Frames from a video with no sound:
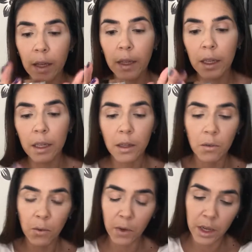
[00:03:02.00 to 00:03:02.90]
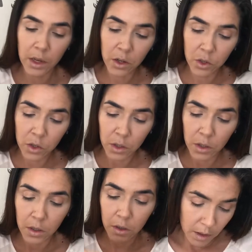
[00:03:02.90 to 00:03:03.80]
clean finish.
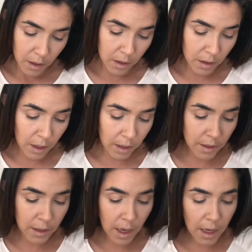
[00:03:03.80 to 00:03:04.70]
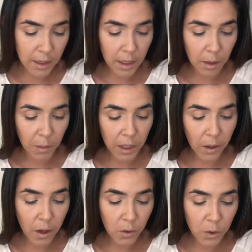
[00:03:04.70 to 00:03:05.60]
It says keep me
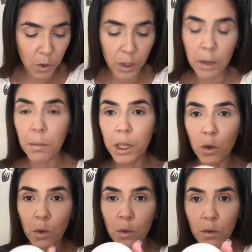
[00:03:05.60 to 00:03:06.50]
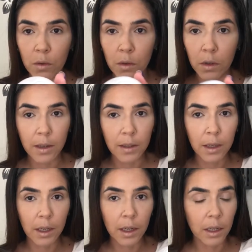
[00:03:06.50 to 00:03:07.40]
close to keep me cool.
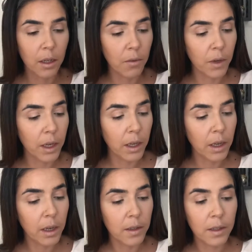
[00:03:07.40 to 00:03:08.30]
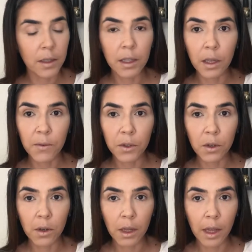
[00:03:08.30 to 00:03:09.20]
That's kind of a
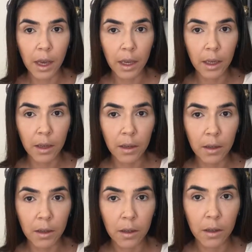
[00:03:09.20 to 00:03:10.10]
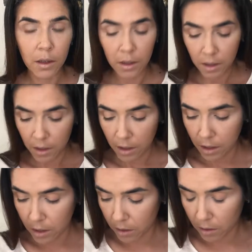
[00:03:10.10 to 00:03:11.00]
snifter like
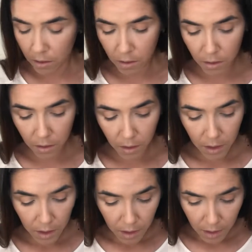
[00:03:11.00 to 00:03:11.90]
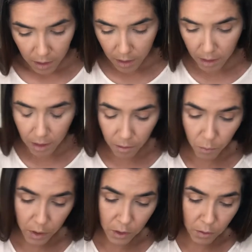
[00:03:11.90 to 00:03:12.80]
here, and
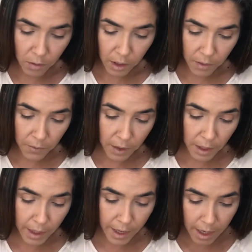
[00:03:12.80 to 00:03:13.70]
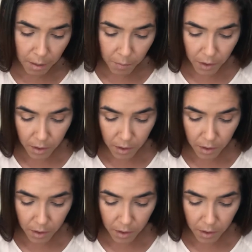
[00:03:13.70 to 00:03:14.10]
when you lift the cap,